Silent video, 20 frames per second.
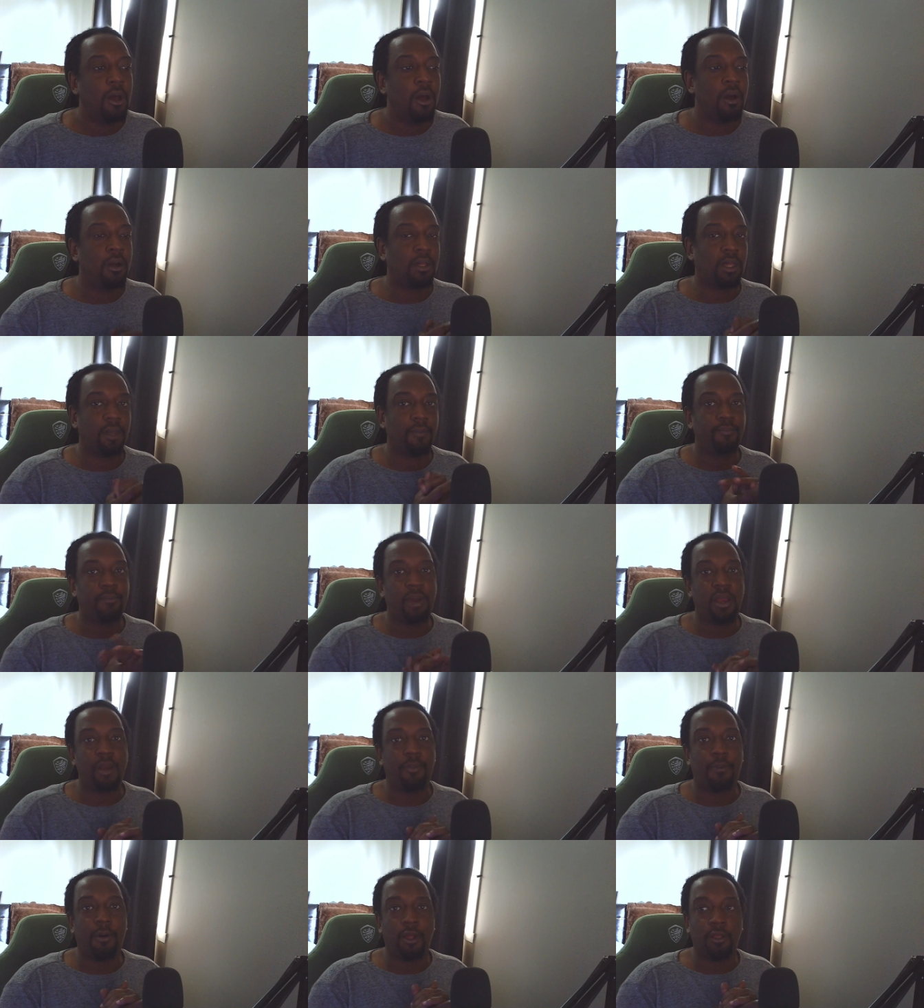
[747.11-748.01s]
Okay,
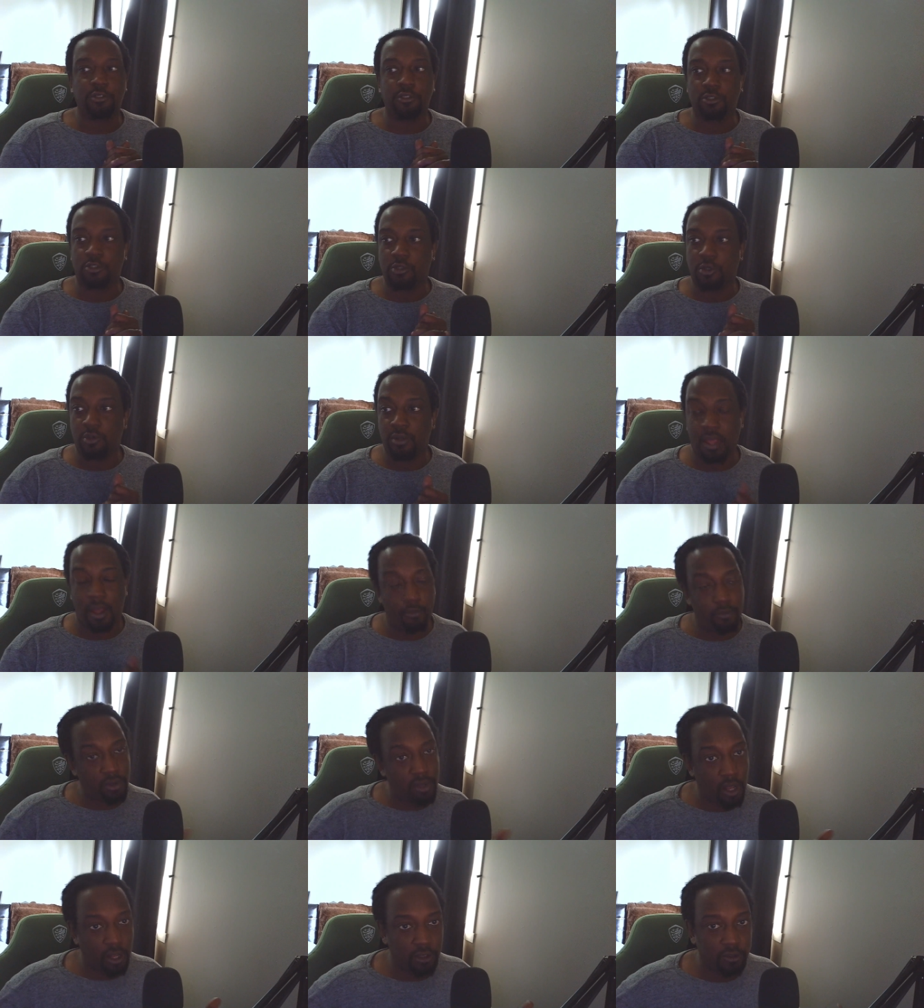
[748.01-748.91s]
my apologies. So yeah,
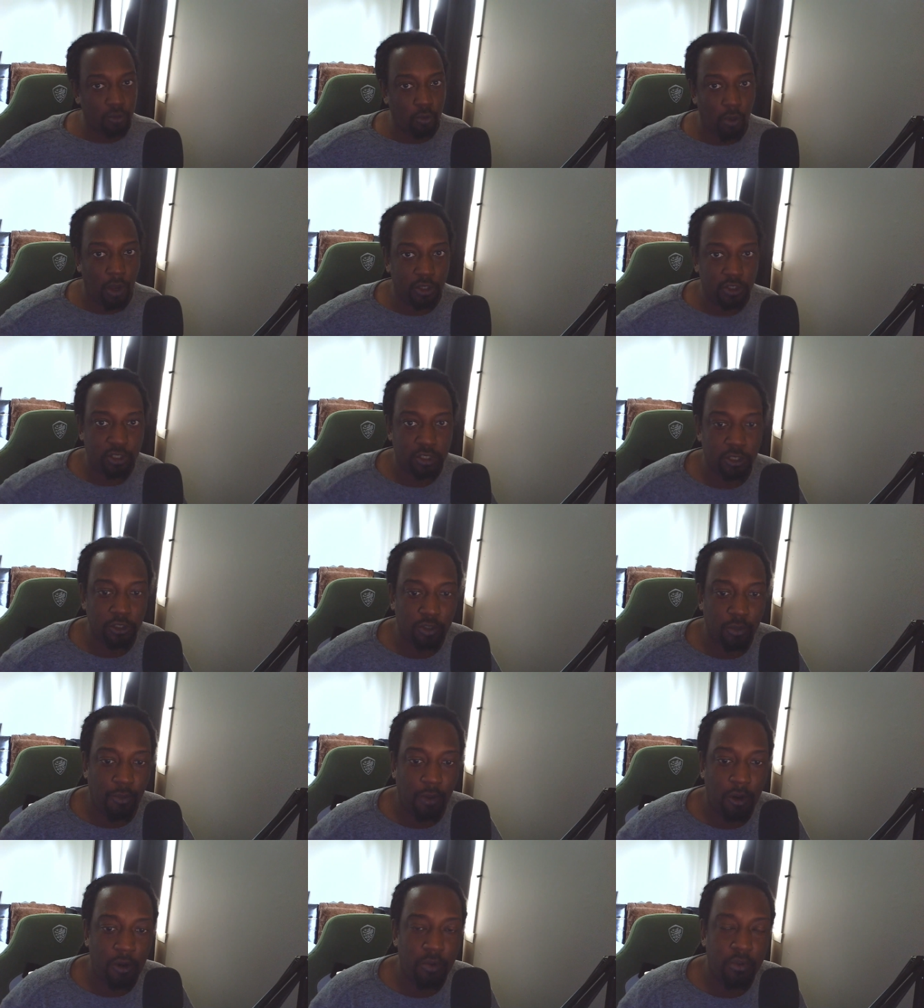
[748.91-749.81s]
we got Washington
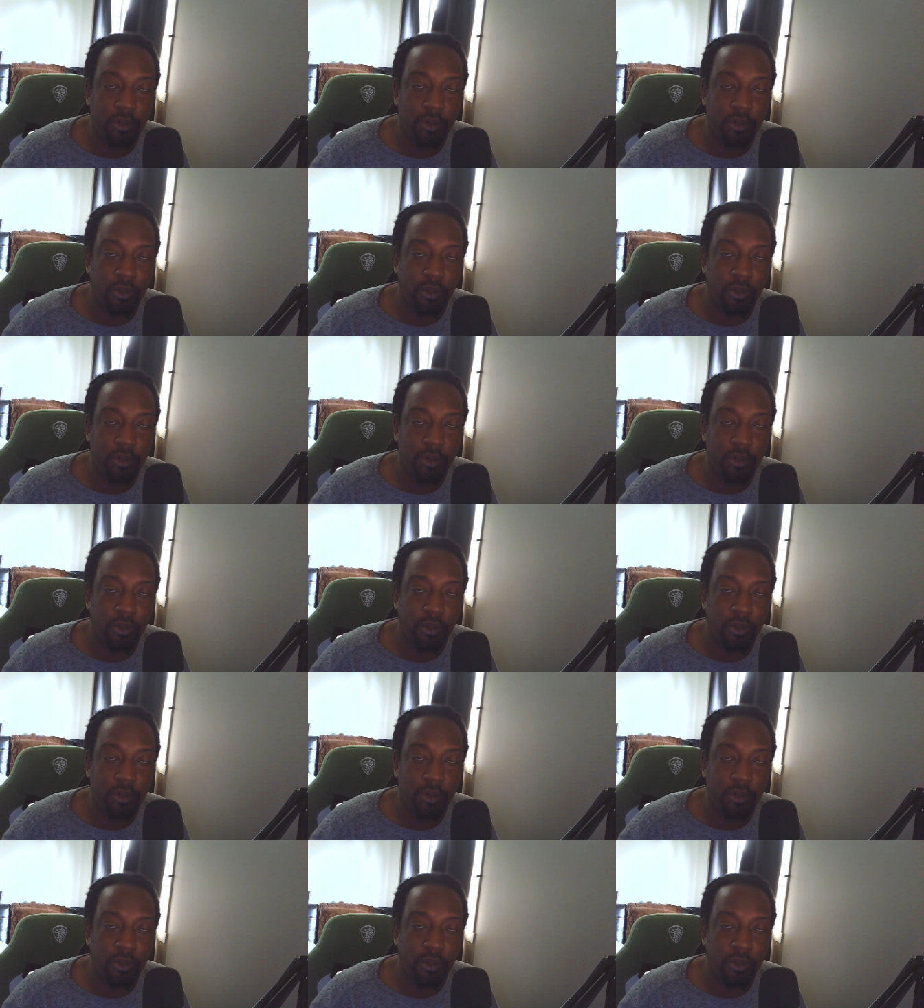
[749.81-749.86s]
tomorrow.